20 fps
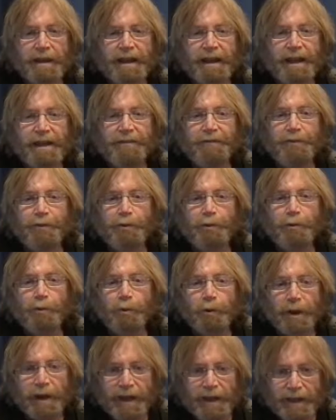If you
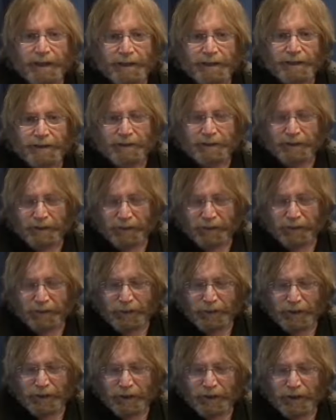read
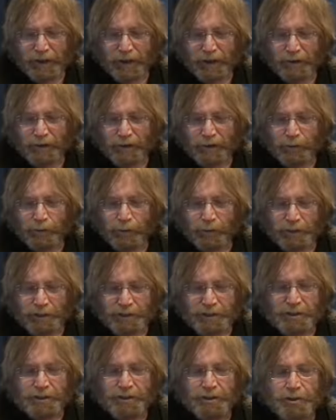the uh, or
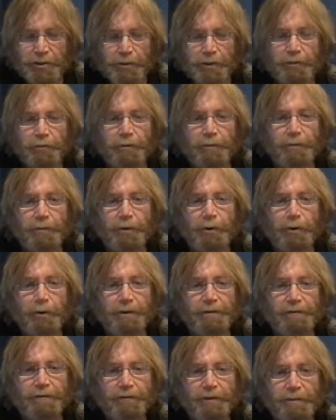listened to the
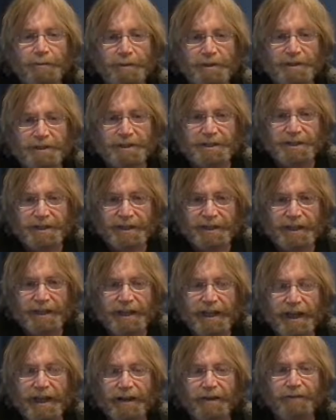report from the
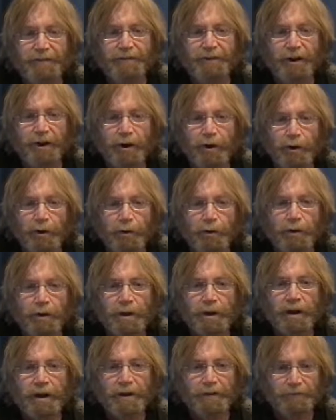CFO
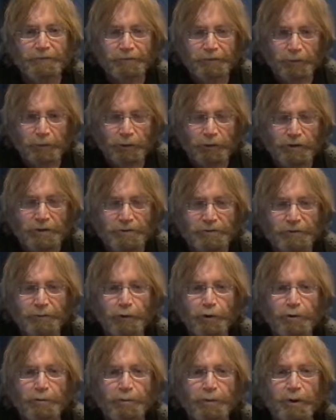of Ford,
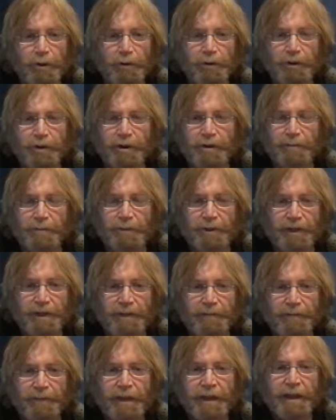Ford Motor Company,
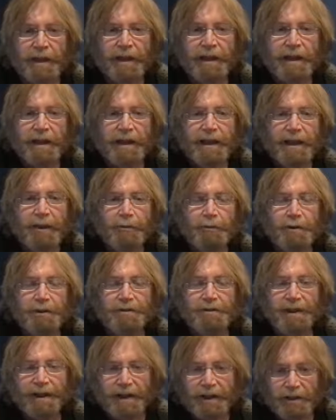he will
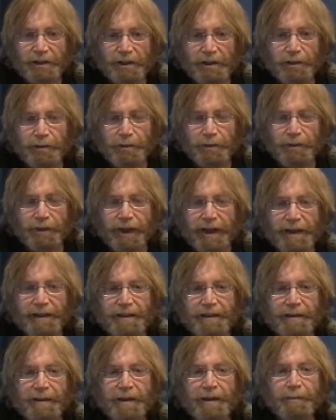tell you
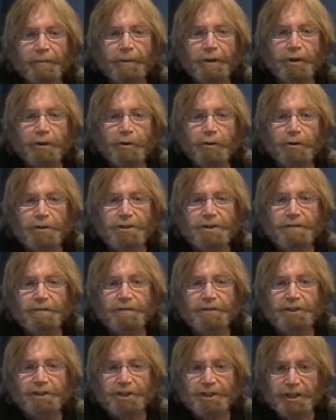that because
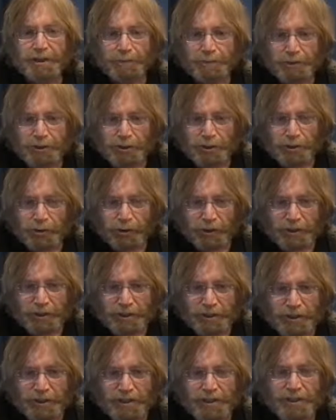of chip
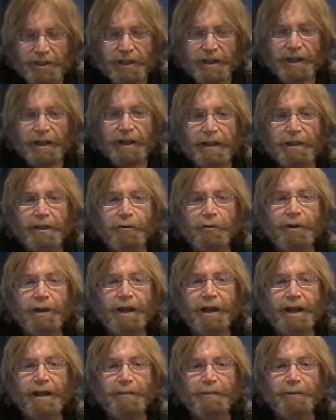shortages, they're
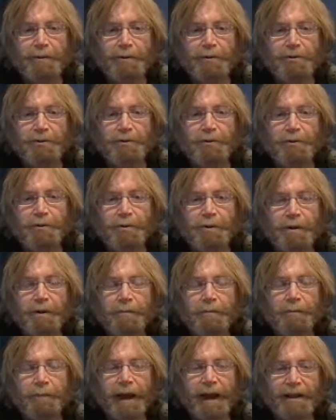unable to
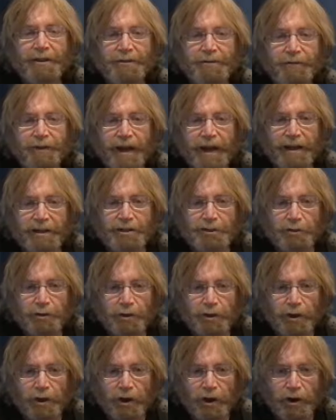
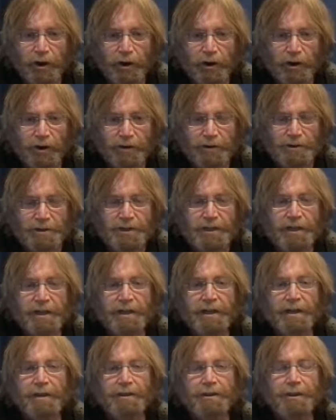manufacture cars
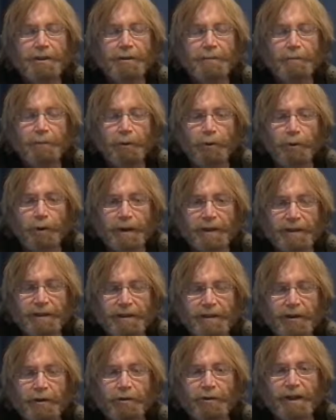to the point that
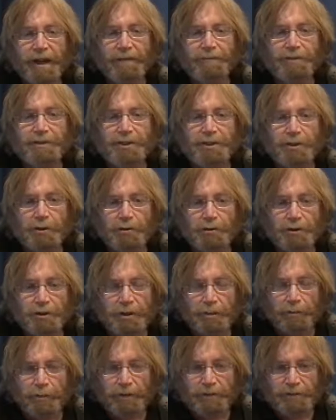they only have a certain
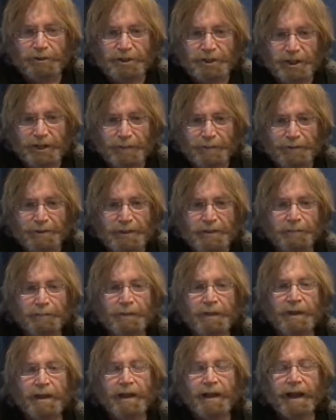number of chips.
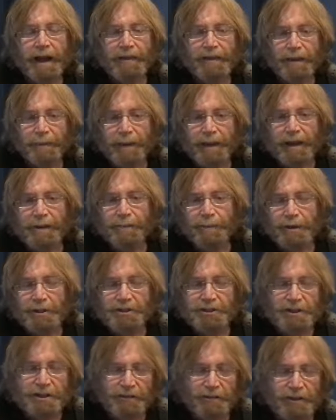And they make a
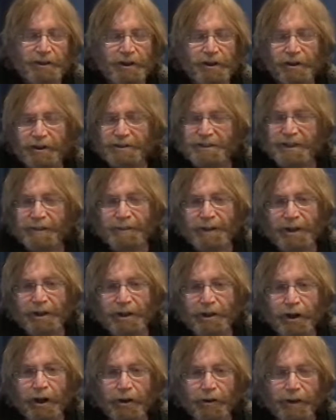bunch of different cars. I'm not a
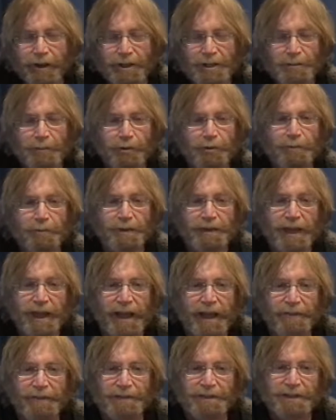car expert, but they
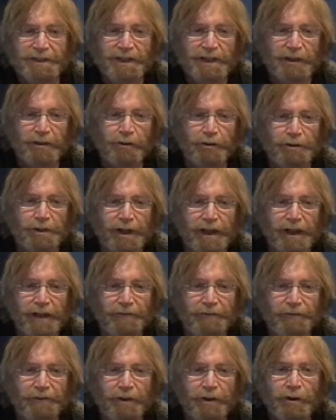have this thing called the
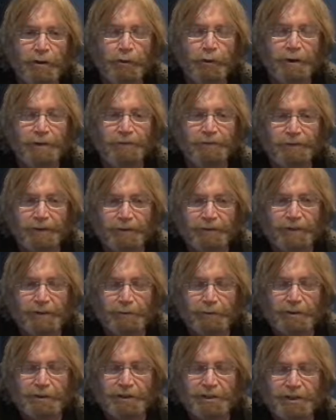F 150,
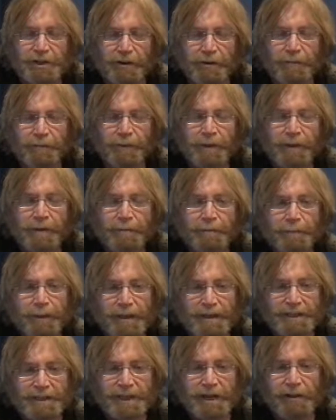which is their
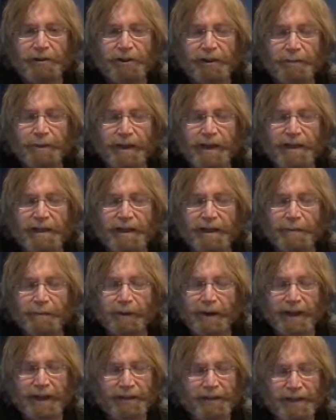bestseller. They make a lot of
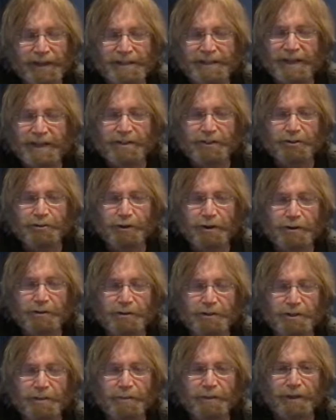money. I think it's like a truck or
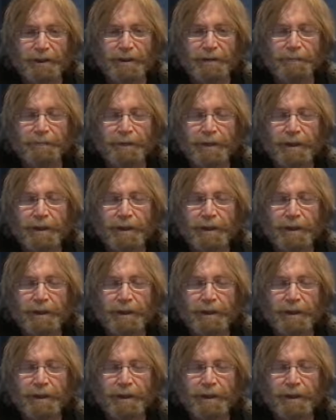something.